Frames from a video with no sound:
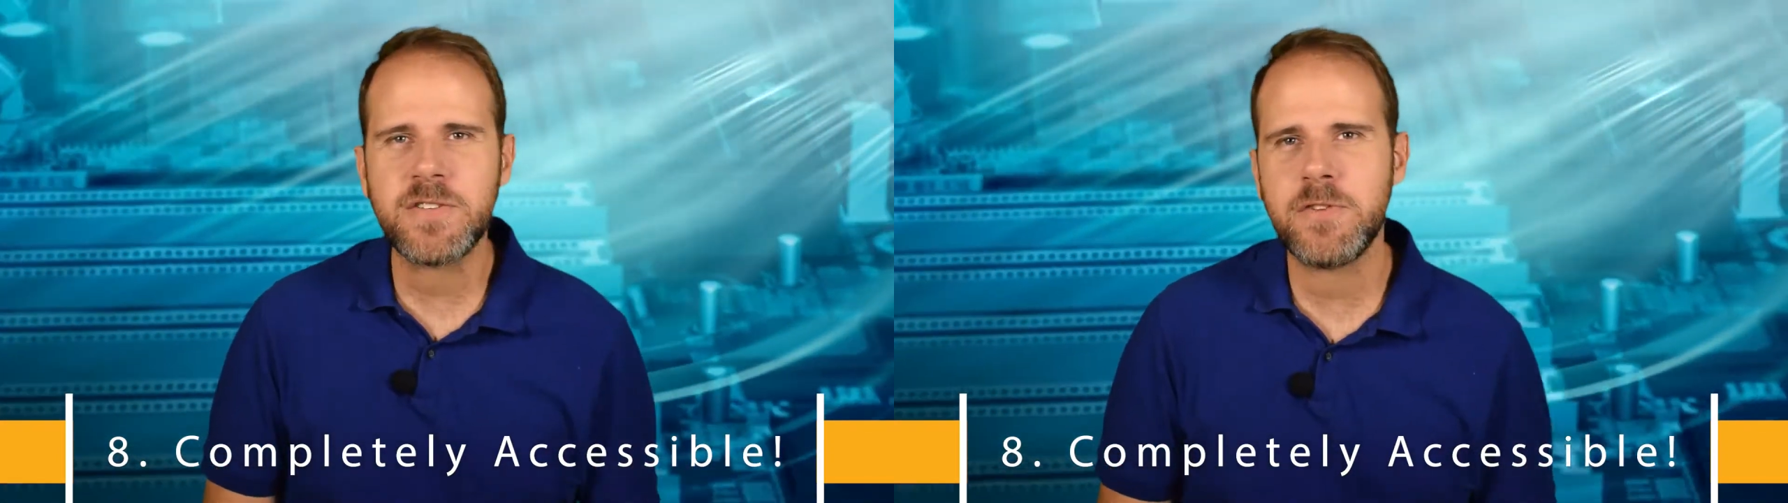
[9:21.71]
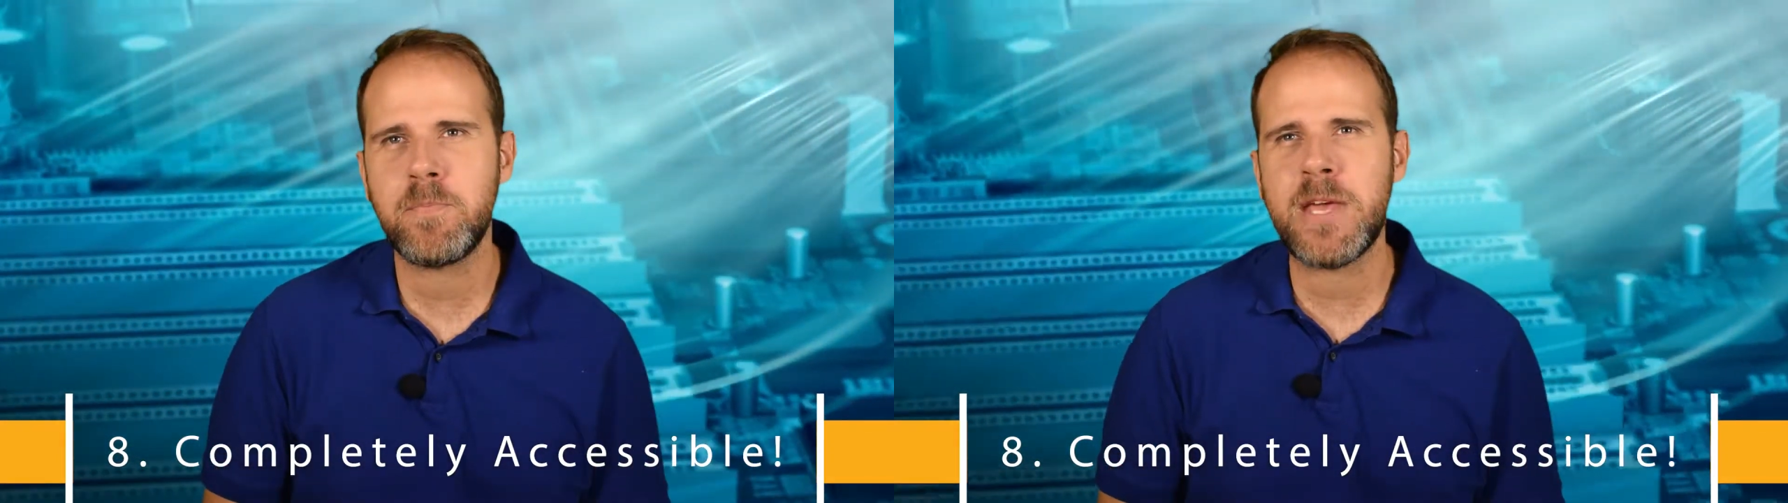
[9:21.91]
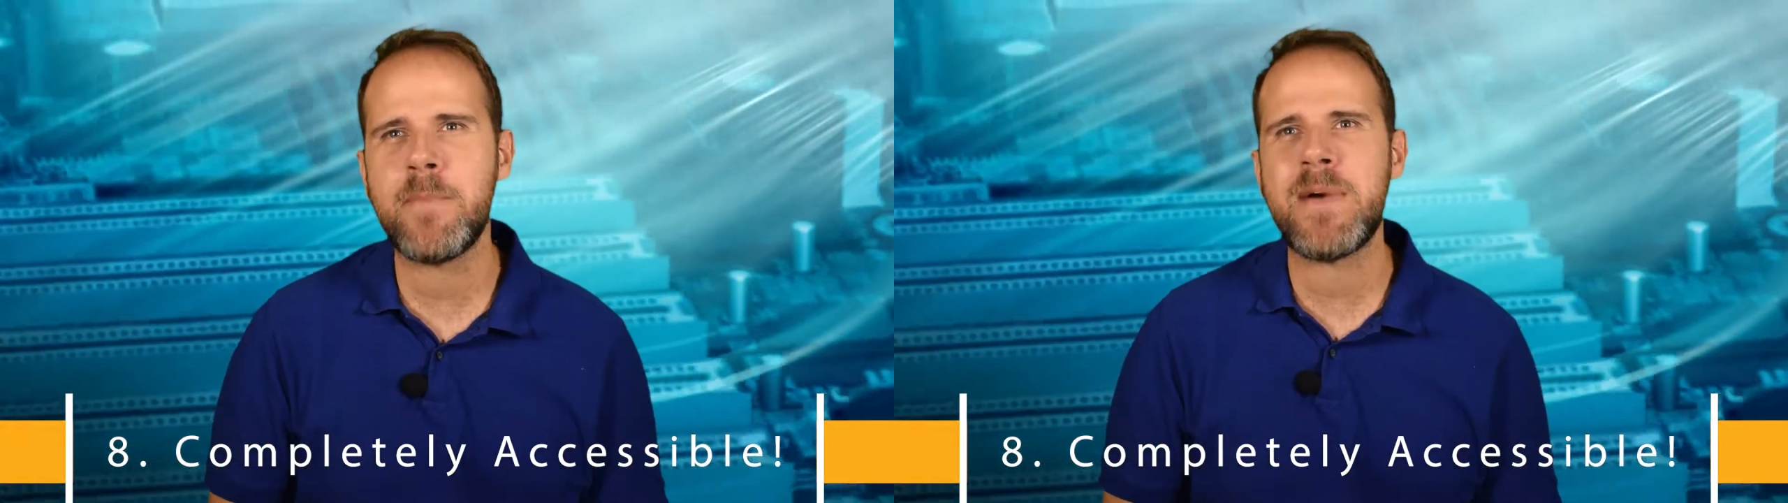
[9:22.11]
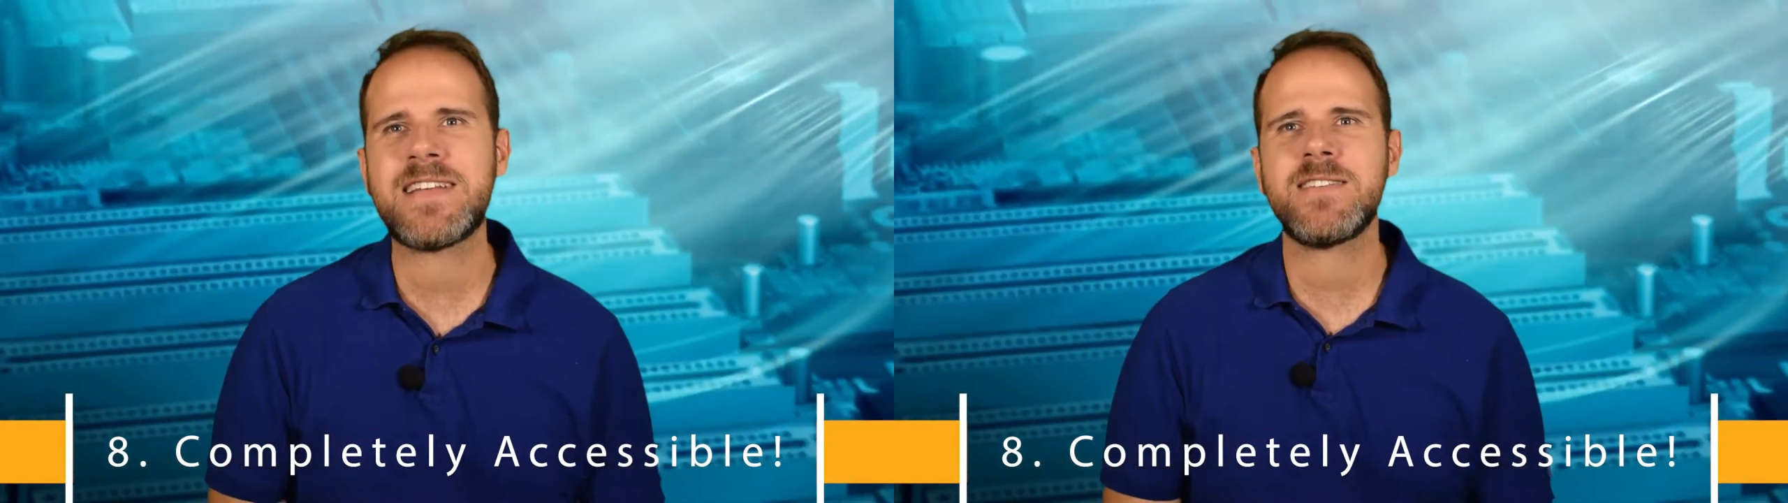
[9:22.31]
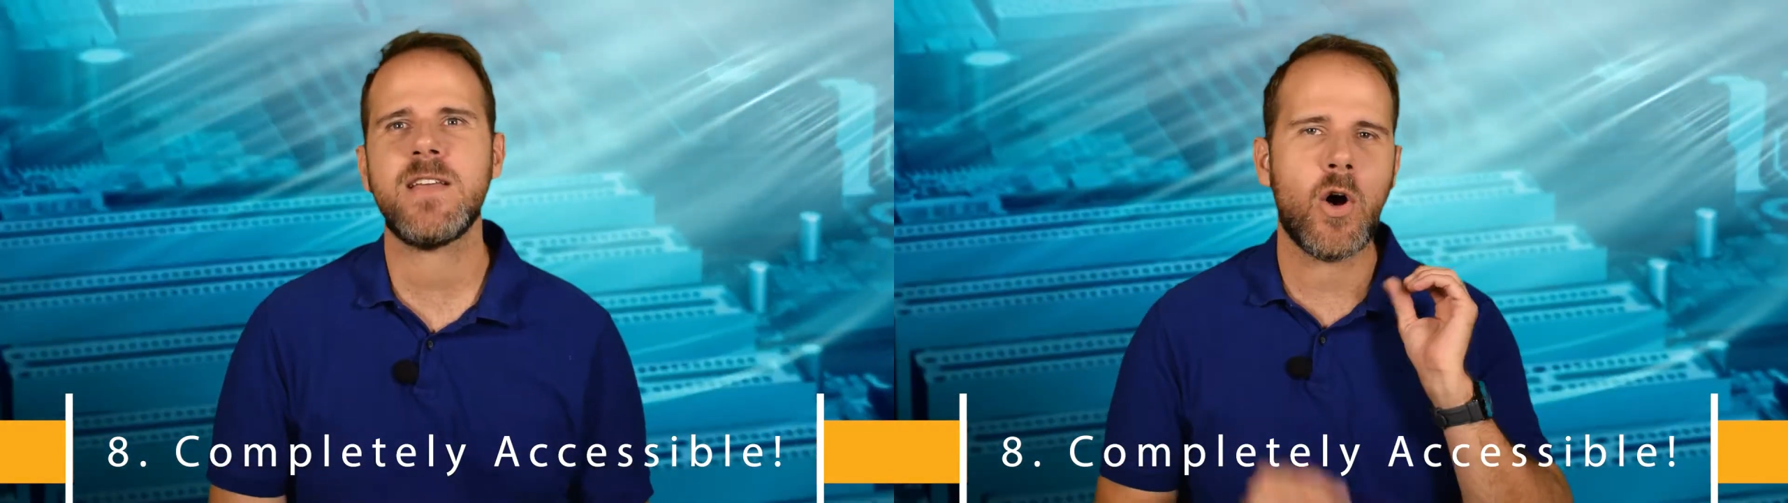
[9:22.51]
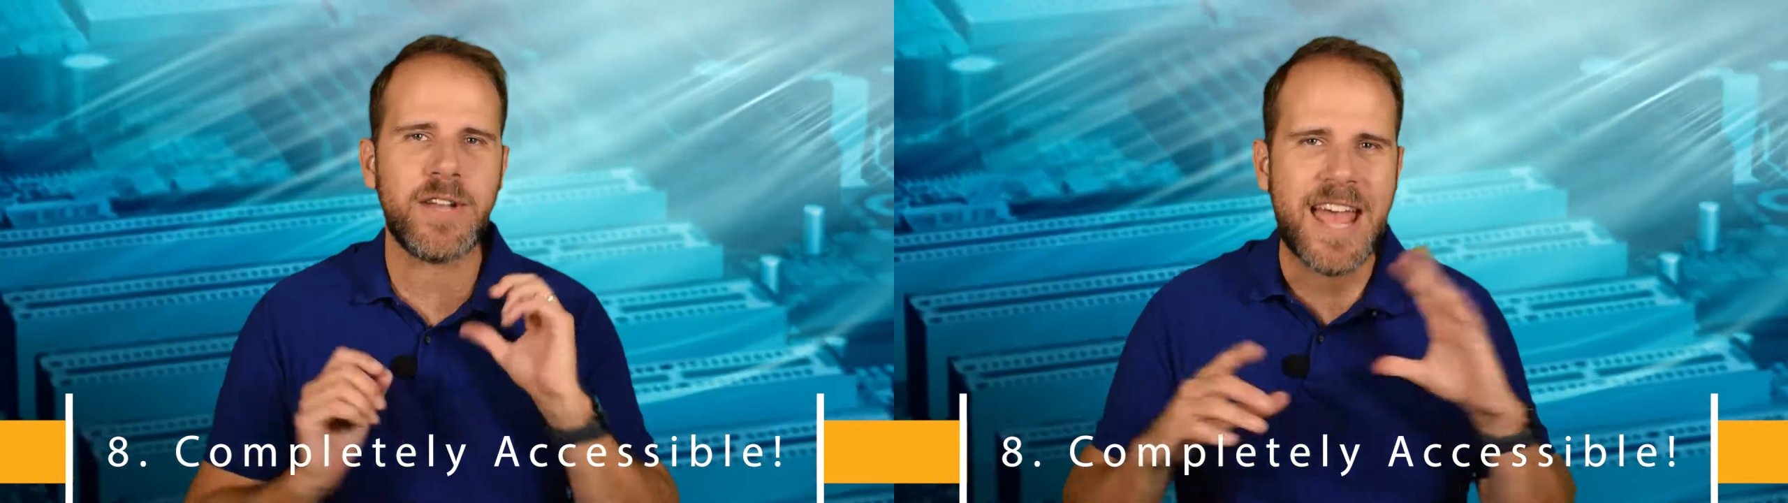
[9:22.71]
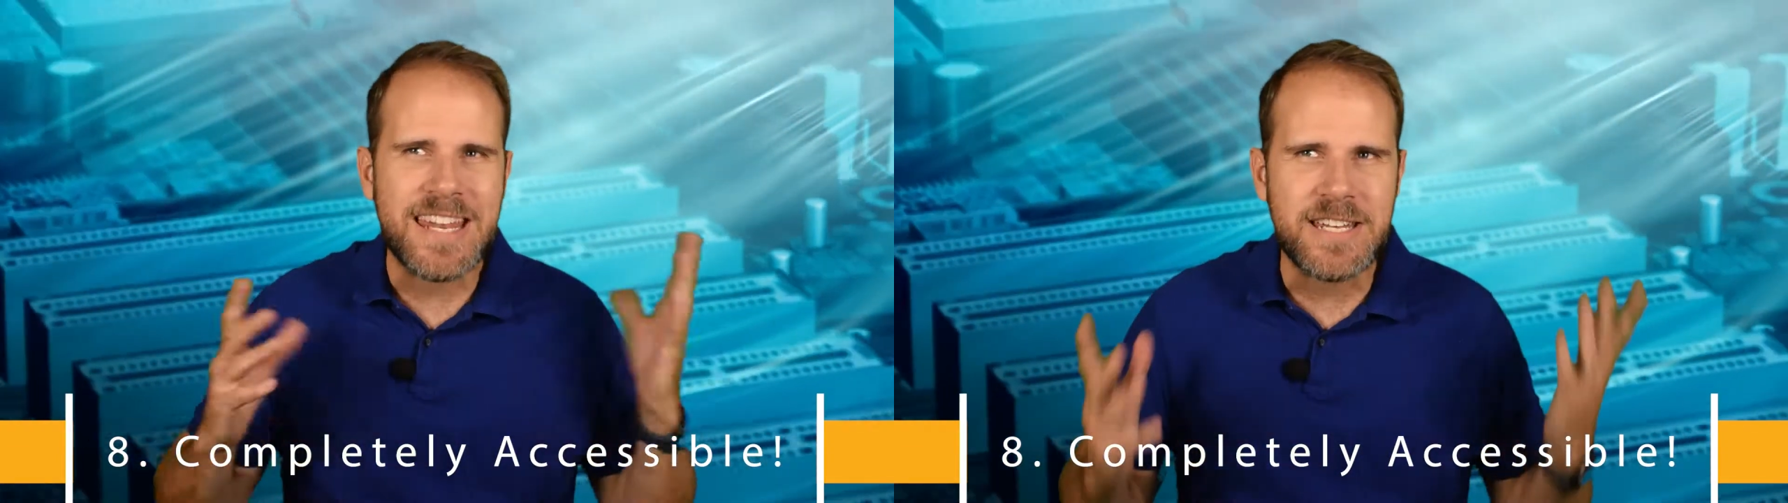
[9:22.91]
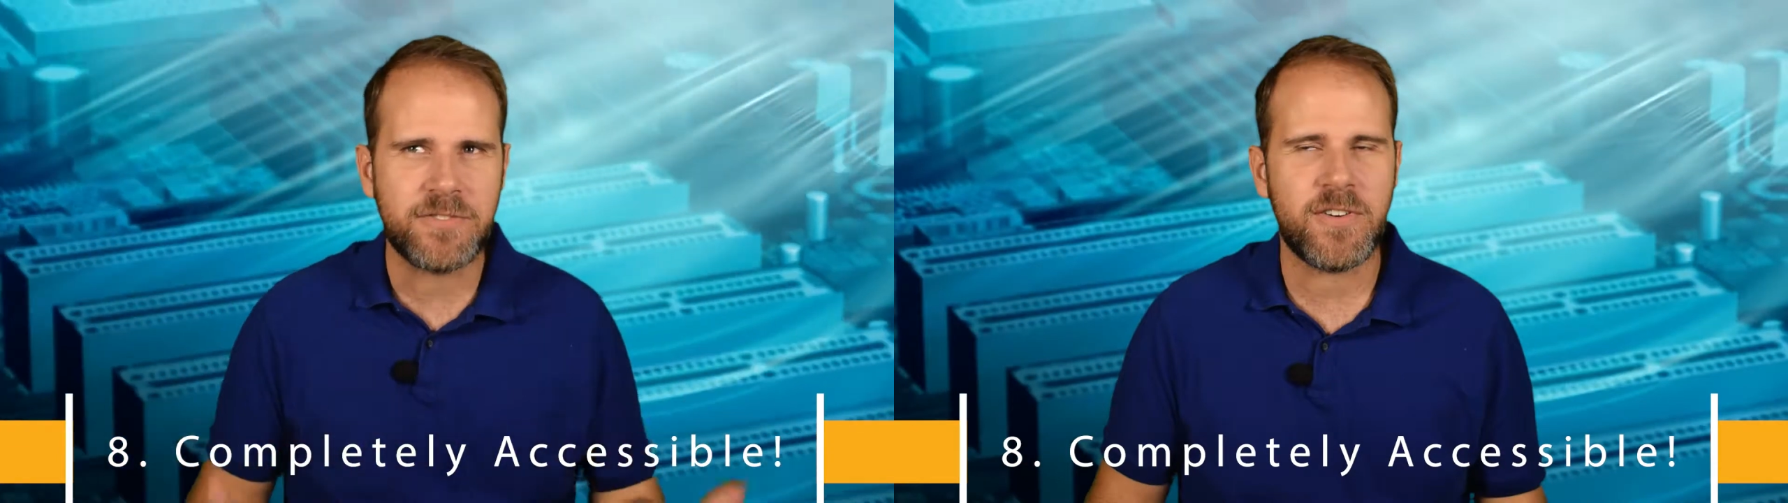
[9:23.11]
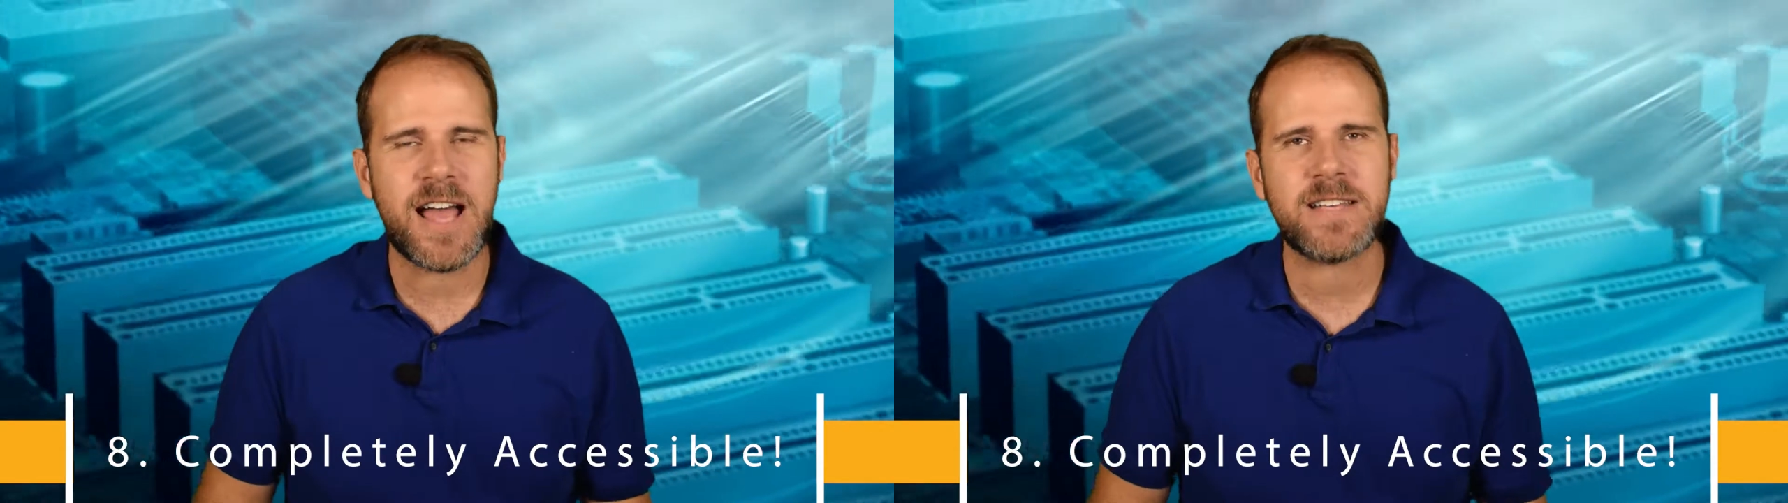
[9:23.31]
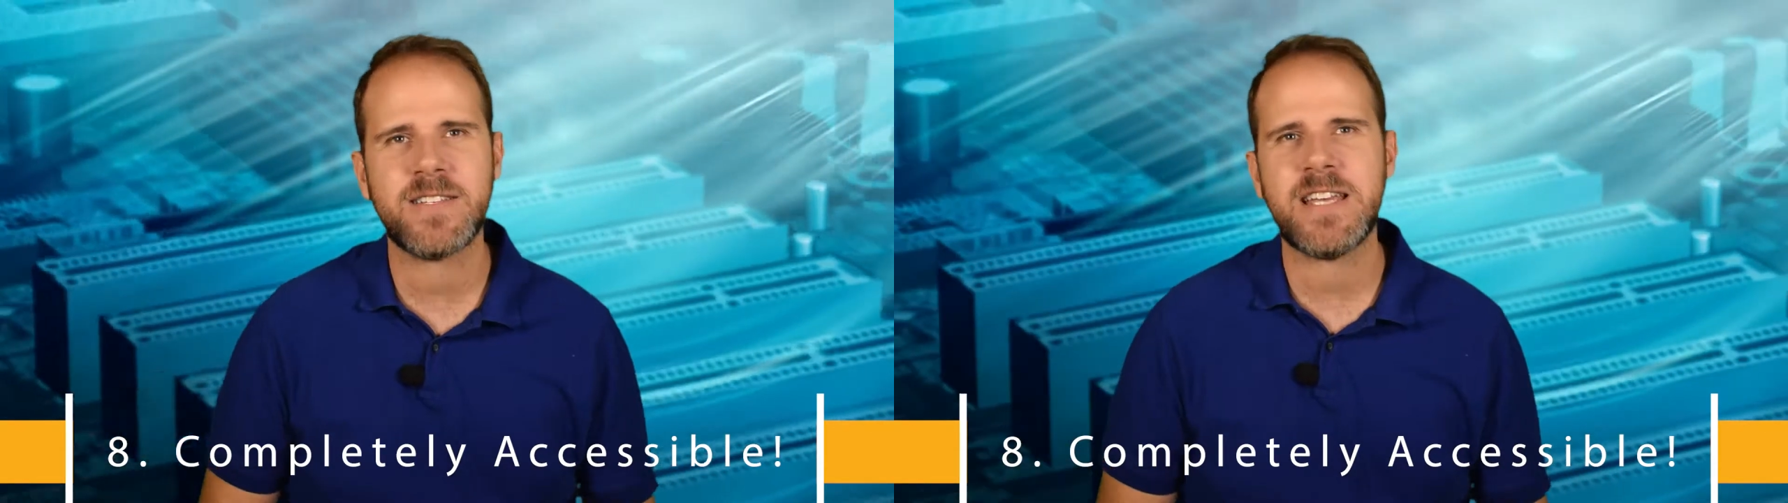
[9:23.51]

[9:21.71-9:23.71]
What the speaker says: of your PMS on any device,